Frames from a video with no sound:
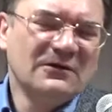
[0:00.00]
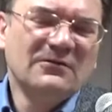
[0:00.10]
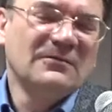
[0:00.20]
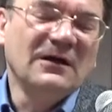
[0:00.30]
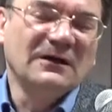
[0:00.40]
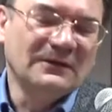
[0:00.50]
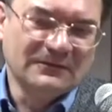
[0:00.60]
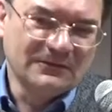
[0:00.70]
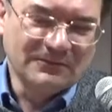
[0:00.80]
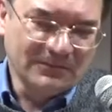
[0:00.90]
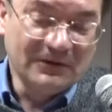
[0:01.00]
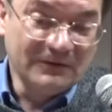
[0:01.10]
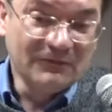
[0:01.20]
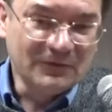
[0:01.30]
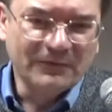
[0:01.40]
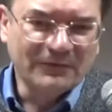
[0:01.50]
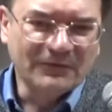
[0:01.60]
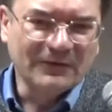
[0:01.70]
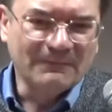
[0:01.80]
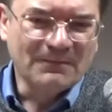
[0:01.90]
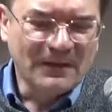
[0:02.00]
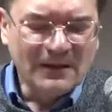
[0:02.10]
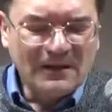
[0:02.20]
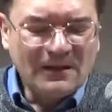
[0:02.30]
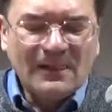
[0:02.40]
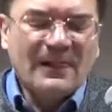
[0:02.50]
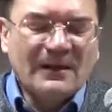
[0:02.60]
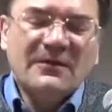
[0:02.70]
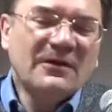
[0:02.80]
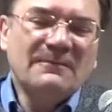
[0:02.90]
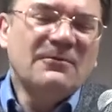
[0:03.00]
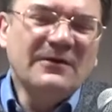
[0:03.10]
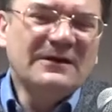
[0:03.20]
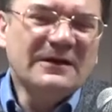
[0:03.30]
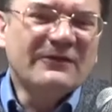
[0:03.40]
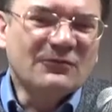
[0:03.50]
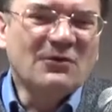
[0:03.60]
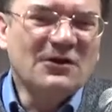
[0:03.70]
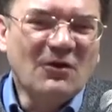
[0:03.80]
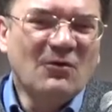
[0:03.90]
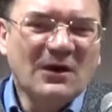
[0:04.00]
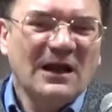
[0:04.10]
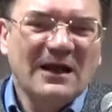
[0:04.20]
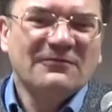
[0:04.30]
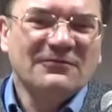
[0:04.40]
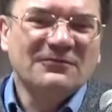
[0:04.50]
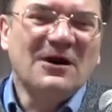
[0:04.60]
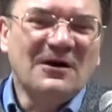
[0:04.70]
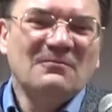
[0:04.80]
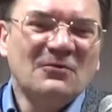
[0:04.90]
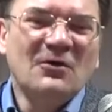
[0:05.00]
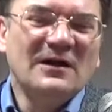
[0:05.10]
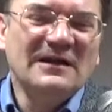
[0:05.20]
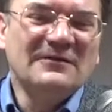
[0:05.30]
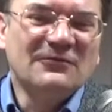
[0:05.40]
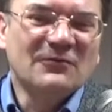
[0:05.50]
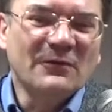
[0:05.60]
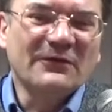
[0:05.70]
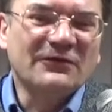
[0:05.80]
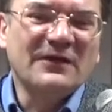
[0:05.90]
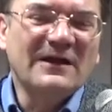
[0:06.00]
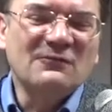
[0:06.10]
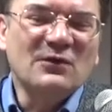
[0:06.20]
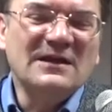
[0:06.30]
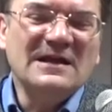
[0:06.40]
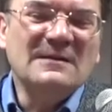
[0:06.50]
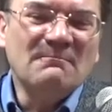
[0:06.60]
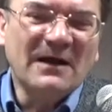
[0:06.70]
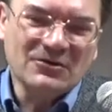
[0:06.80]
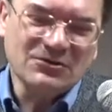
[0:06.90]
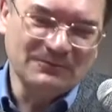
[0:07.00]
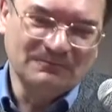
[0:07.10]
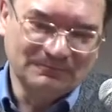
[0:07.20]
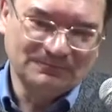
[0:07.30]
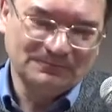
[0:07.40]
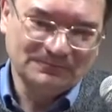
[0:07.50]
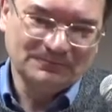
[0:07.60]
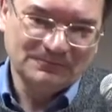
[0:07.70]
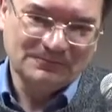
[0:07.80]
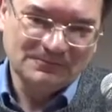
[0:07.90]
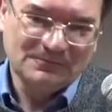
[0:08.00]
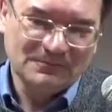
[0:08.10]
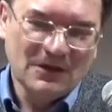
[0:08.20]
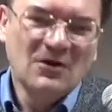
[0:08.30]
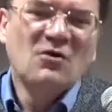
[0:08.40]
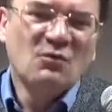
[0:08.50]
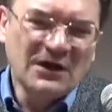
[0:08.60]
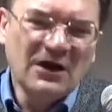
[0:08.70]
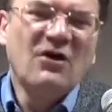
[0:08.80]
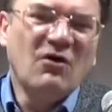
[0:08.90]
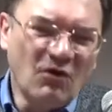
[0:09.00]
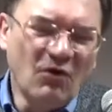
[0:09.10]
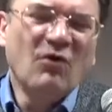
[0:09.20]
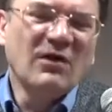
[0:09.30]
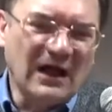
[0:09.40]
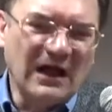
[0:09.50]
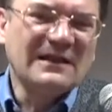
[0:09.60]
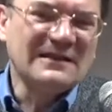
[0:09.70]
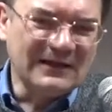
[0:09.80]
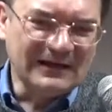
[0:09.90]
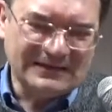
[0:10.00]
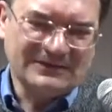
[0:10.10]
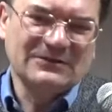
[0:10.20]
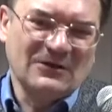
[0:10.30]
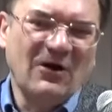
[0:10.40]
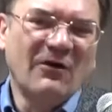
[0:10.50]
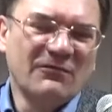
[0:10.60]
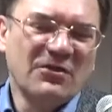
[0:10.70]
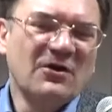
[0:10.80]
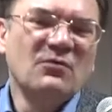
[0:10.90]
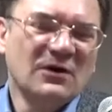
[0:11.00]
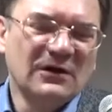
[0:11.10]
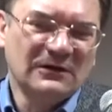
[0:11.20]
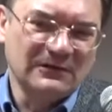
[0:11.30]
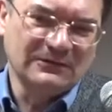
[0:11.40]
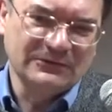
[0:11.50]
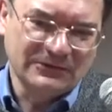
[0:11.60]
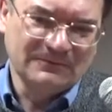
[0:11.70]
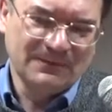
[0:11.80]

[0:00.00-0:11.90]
who am I to be an influencer? The point is, we all have far more influence than we imagine. We are all a light of the world.